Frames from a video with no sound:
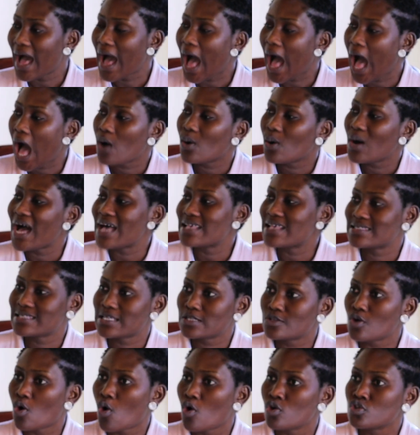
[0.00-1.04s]
How has
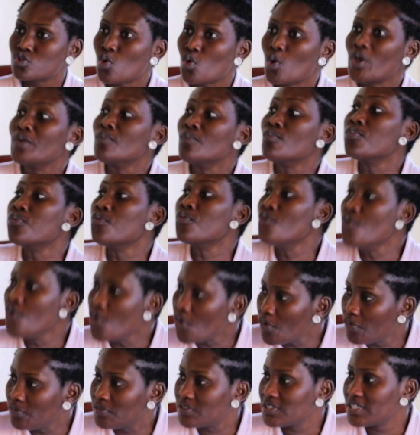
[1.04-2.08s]
it also
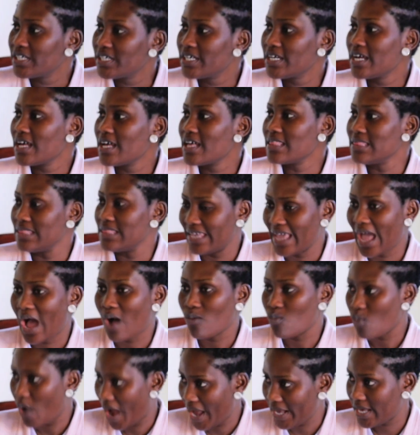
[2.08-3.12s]
improved
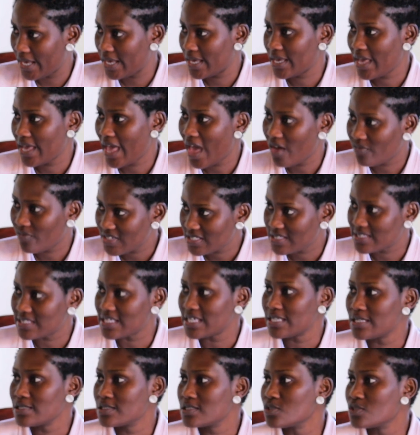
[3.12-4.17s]
their work ever
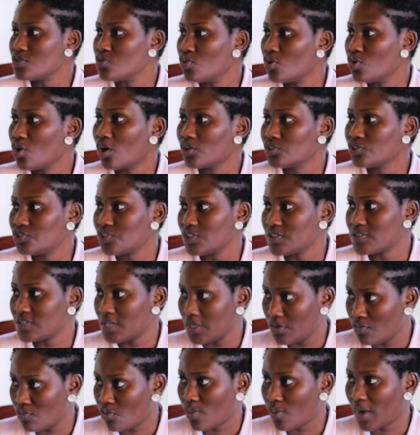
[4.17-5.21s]
since you launched it
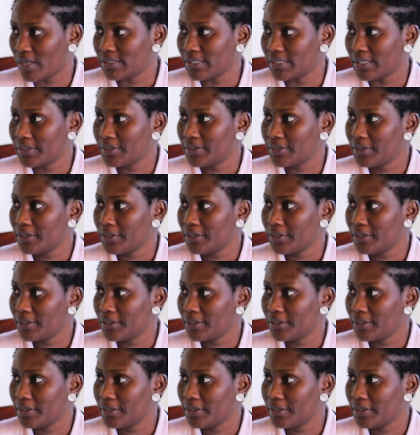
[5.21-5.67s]
in Rwanda?